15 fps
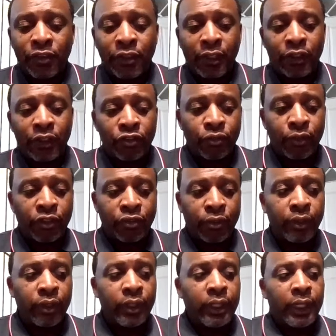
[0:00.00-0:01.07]
a patient on a
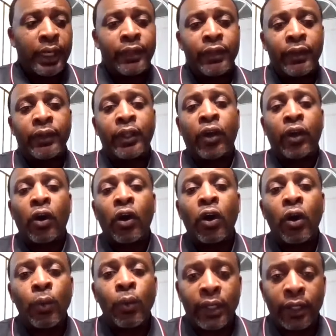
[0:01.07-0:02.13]
stretcher and they're in the
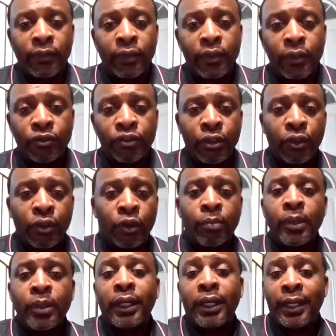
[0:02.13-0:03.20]
hallway of a nursing
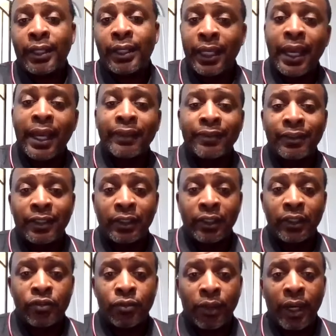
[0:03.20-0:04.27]
home and they
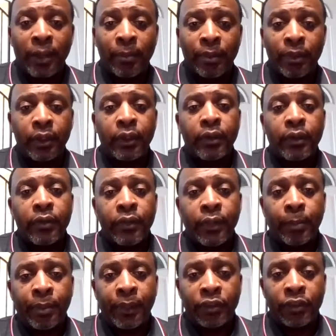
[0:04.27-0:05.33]
accidentally drop
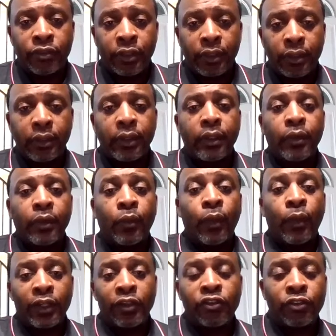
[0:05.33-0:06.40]
the patient?
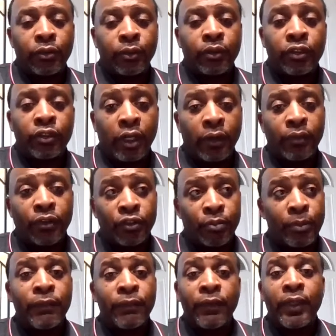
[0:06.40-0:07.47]
What insurance
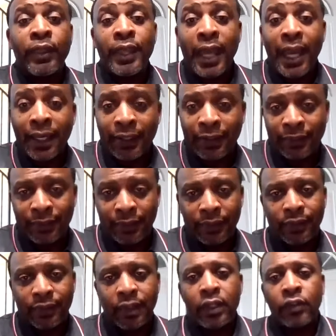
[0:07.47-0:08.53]
covers me for that
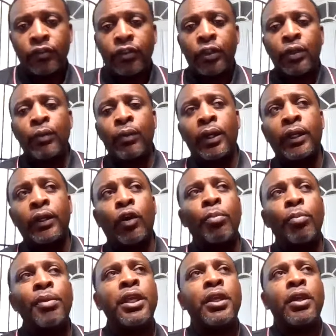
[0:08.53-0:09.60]
instance? So you want to
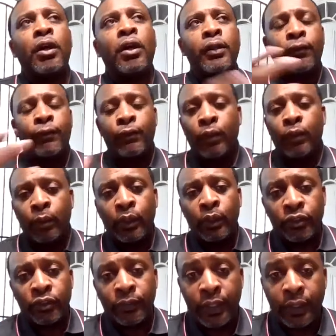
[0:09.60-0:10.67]
go beyond the four
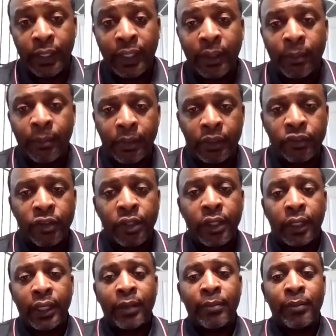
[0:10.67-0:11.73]
wheels of your ambulance
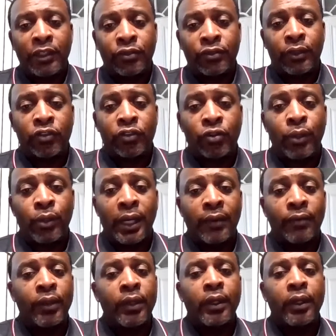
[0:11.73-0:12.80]
and make sure that you
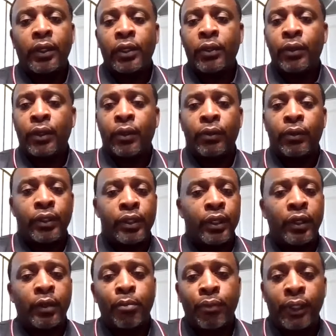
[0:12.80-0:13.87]
have, you know,
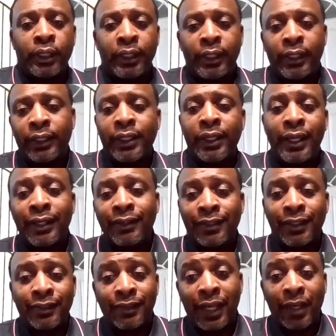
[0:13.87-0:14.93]
your umbrella and your
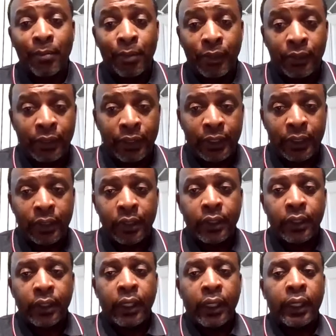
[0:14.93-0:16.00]
excess liability
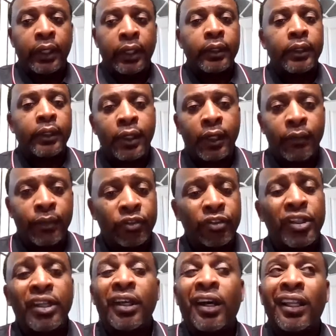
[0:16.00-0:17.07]

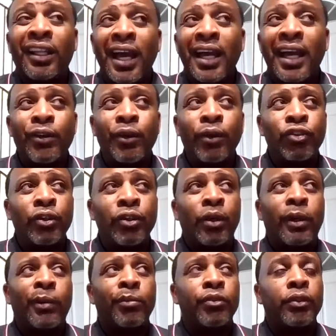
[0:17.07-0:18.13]
coverage. A lot of
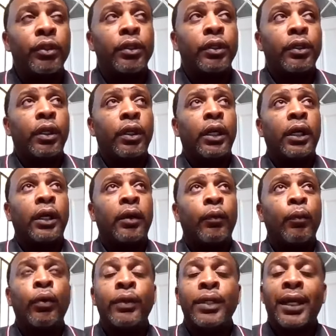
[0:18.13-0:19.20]
nursing homes
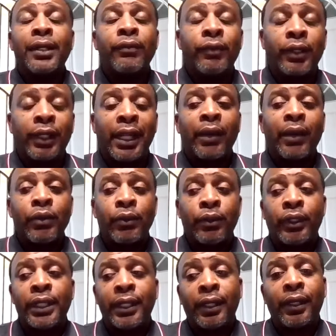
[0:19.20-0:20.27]
will not even allow
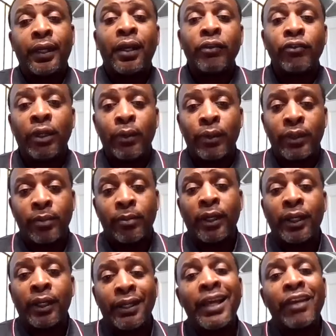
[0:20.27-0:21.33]
you to get a contract with
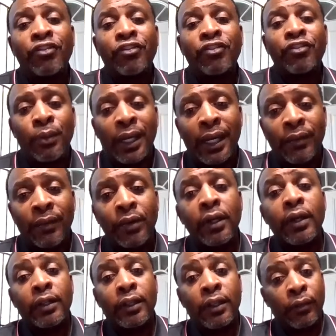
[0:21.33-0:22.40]
them unless you
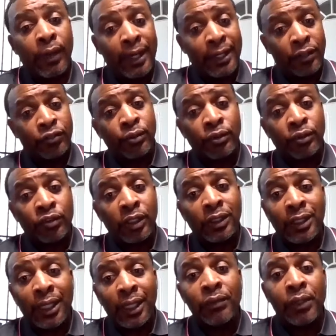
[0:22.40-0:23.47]
have the right
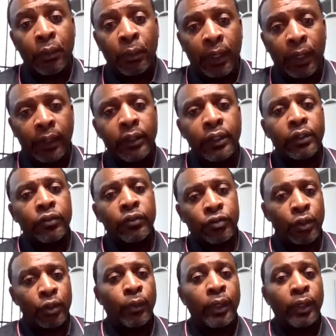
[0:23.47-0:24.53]
insurance that they require.
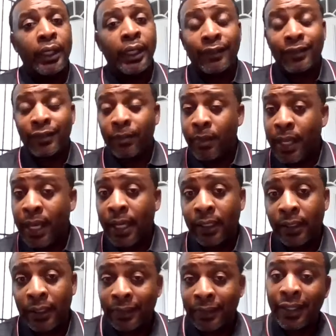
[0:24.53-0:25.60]
So you want to ask them
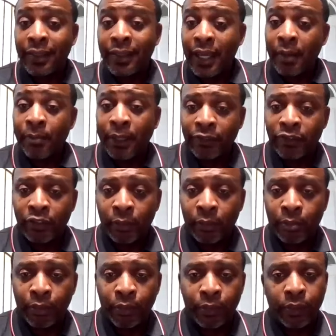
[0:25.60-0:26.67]
that and then take that back to
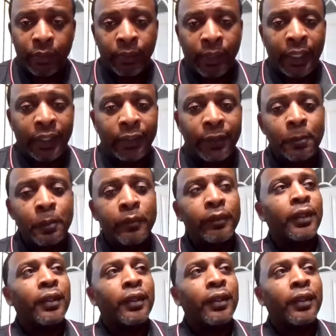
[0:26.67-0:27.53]
your broker, right?